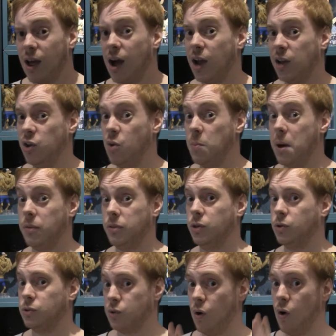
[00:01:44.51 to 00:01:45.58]
I knew about
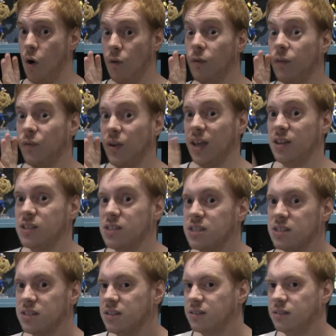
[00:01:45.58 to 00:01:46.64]
those other
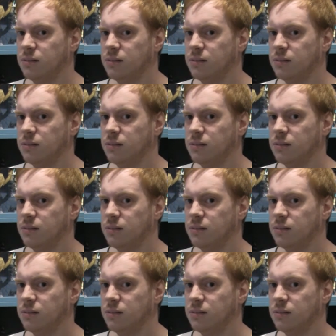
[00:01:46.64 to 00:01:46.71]
things,